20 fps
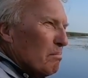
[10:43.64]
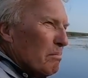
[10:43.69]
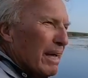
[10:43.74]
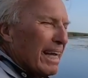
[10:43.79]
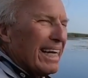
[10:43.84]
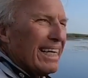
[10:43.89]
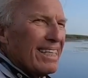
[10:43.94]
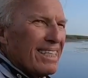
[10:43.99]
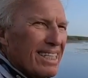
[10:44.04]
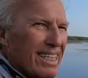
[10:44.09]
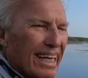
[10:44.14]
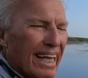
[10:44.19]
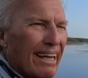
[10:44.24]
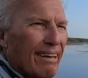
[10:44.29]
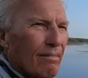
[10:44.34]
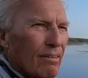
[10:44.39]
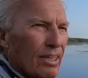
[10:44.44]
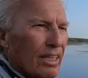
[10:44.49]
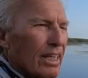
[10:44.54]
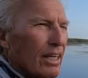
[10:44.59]
mainstay
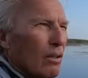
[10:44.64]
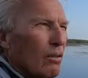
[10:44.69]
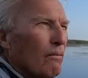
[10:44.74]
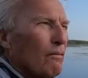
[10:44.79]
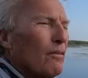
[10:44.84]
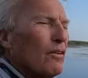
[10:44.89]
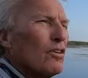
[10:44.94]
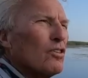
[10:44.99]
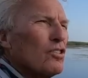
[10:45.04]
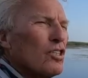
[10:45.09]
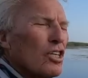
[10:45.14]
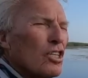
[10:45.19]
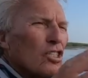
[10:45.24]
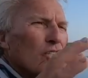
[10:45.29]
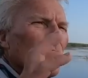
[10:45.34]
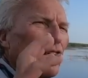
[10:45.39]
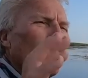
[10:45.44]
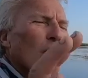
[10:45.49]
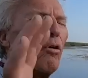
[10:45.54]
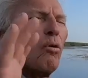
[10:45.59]
of the deal. If there's
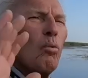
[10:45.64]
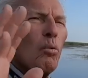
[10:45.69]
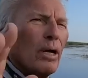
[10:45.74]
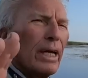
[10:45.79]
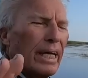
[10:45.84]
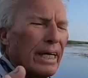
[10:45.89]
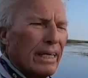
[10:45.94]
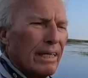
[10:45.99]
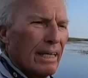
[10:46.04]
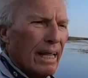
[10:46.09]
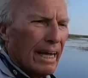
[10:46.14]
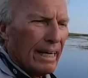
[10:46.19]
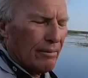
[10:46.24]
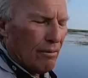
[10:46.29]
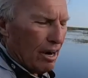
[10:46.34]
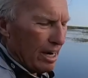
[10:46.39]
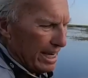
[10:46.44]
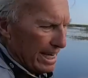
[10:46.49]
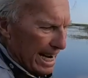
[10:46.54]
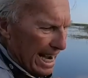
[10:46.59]
just zero wind, like
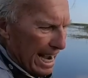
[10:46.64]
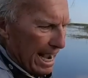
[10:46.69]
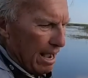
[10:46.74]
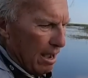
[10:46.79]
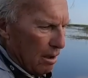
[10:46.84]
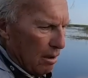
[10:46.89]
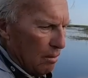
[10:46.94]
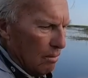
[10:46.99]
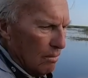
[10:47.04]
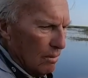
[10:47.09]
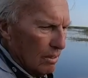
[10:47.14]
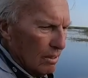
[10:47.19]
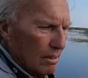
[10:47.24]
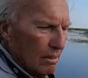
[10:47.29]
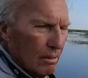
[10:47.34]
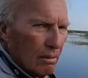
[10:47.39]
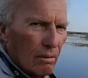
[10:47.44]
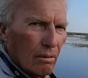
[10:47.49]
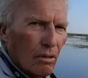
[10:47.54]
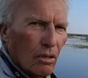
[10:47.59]
right now,
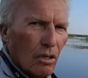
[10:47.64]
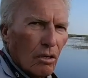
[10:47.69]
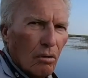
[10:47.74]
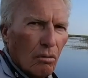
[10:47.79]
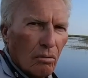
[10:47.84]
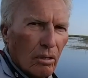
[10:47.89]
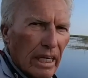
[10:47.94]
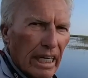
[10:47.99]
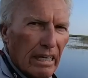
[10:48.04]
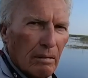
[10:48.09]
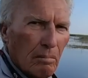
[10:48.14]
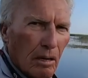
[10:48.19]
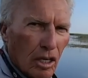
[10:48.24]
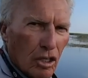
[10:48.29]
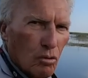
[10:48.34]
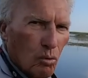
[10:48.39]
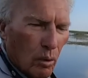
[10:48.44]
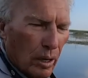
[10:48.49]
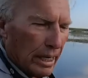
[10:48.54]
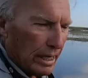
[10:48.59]
you don't need
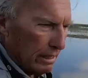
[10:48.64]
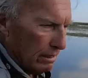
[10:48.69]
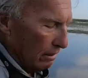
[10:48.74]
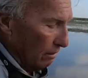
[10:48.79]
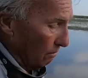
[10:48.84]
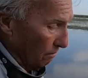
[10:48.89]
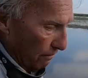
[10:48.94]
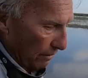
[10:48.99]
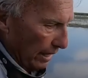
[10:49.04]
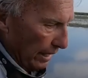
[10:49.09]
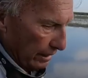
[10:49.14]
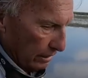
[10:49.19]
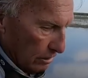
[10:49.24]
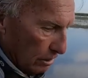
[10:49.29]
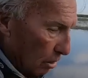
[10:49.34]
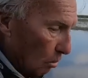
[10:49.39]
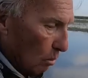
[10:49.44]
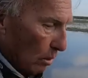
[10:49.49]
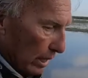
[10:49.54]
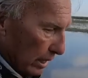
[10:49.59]
much weight. In fact,
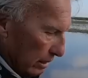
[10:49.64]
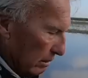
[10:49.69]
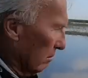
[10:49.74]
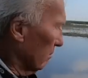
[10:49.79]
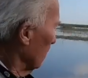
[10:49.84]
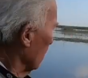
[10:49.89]
no weight